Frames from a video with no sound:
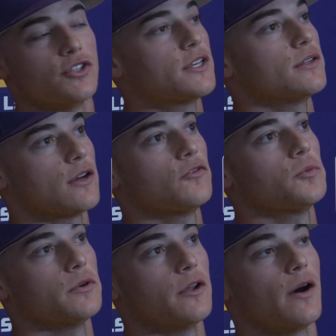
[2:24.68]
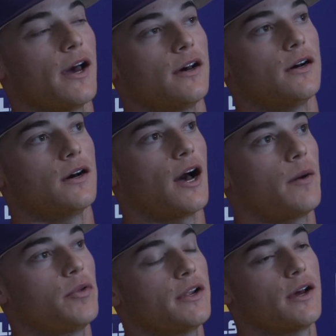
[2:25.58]
Just getting comfortable. No,
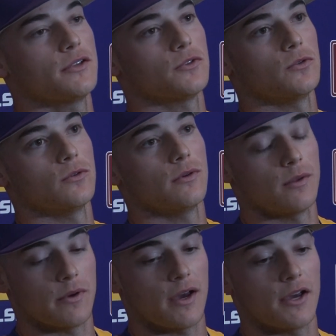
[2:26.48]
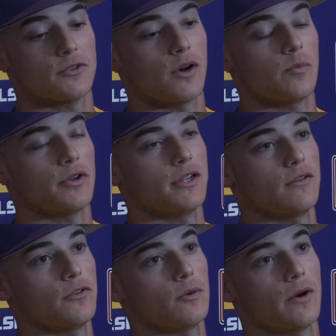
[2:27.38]
I played high school, and I played
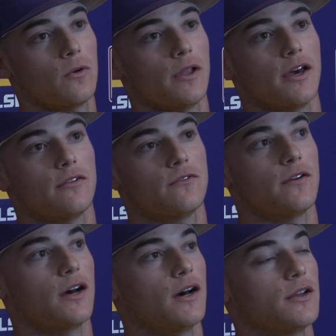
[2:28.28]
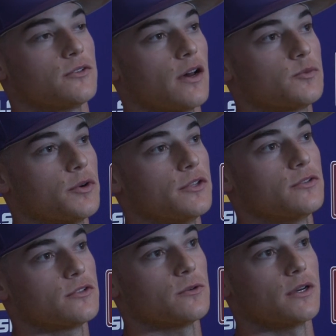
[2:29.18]
infield my whole life, so I was pretty
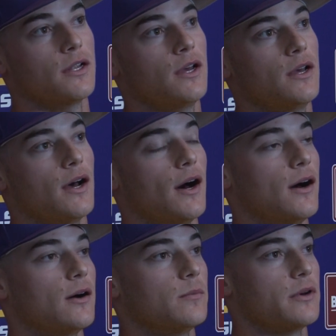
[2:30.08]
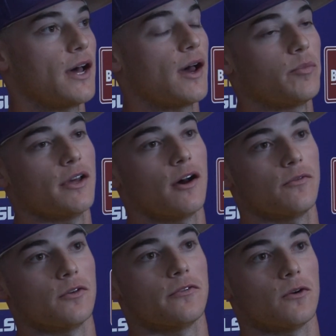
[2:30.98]
used to it. But I played
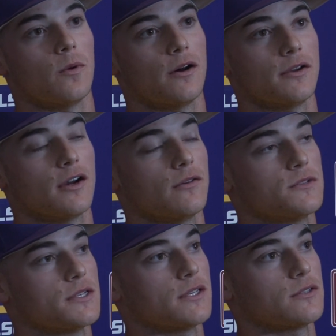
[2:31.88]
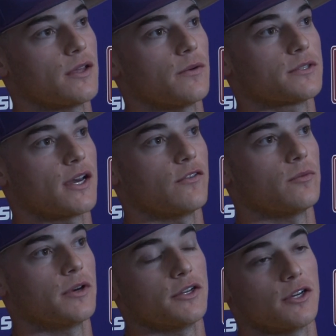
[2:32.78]
outfield for a while here, obviously, so that was kind of a
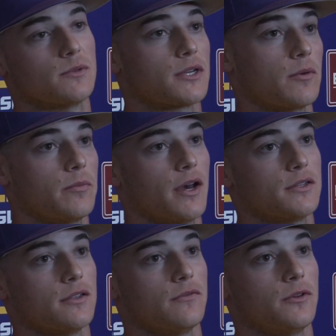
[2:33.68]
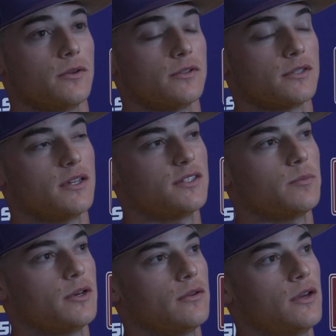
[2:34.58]
big adjustment coming back to the infield. It's a
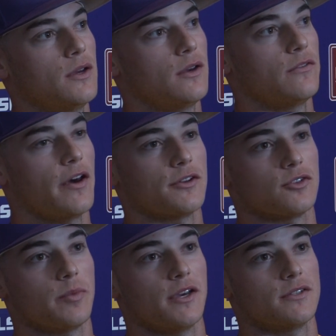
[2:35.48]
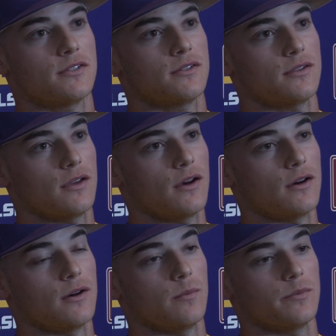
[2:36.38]
bit faster pace,
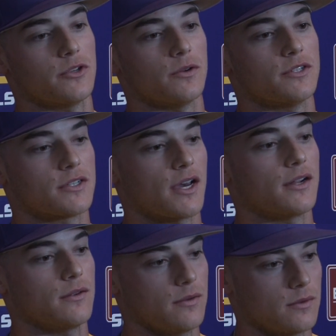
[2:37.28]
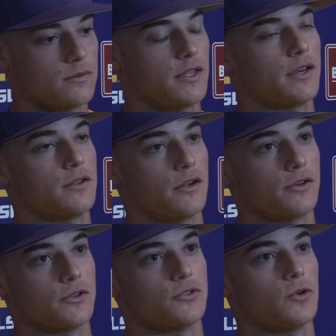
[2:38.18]
so it's just kind of staying
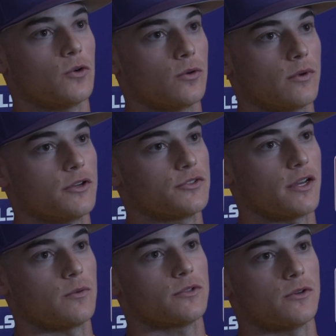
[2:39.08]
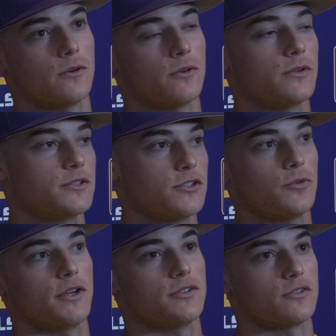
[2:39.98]
under control, understanding what's going on,
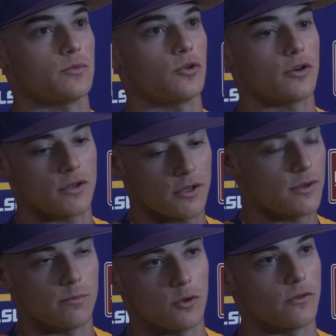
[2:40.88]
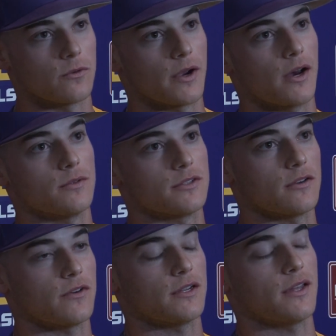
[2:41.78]
situations are more moving around,
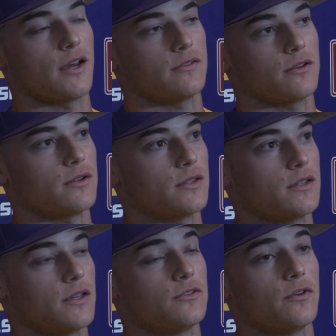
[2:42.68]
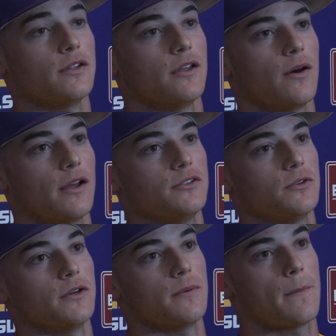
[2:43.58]
stuff like that. So it's fun, though. I
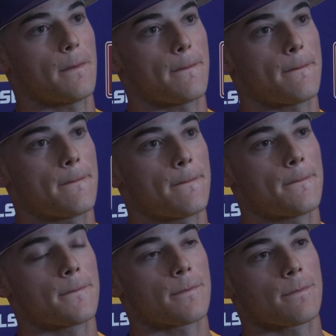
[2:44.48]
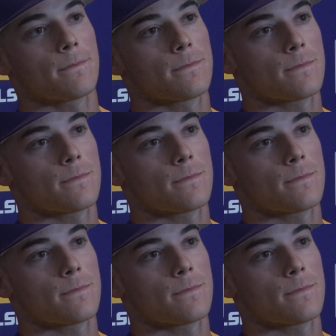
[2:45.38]
enjoy it. I know.